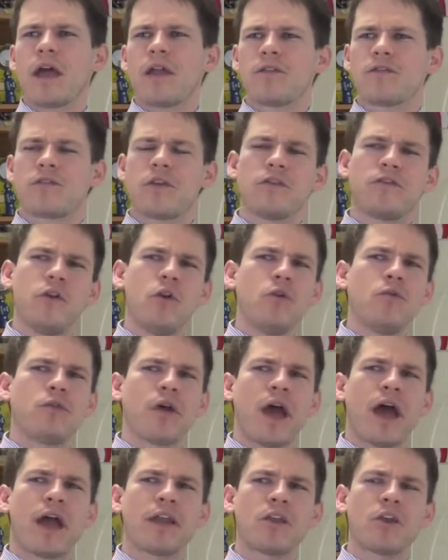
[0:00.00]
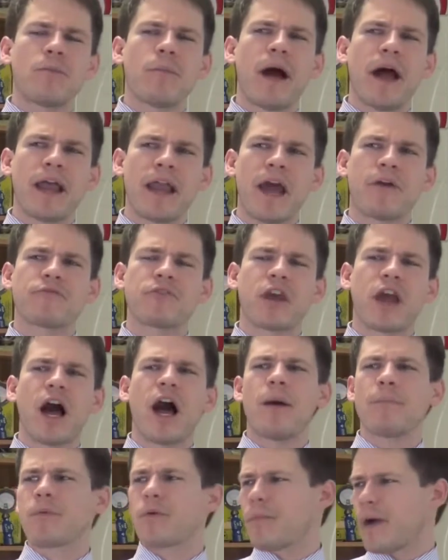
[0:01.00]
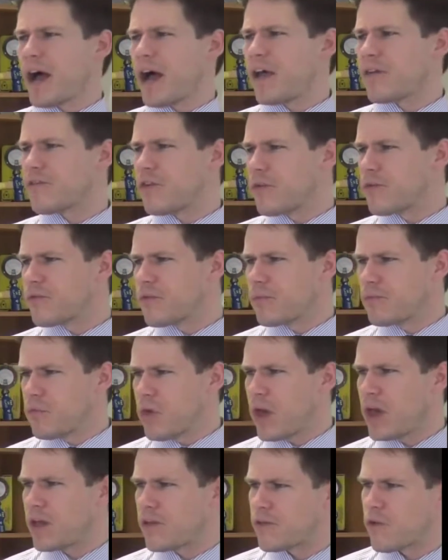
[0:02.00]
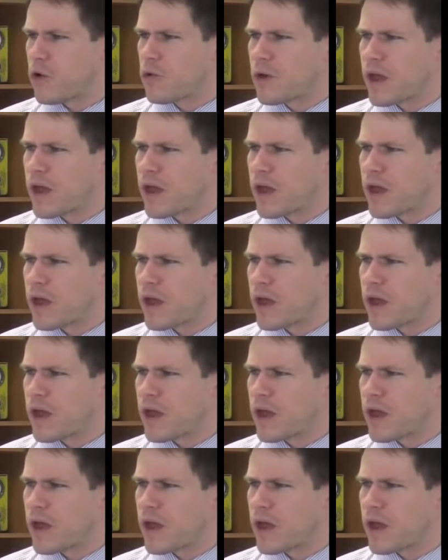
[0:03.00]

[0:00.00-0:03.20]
And to do that, you might have to compromise on some things.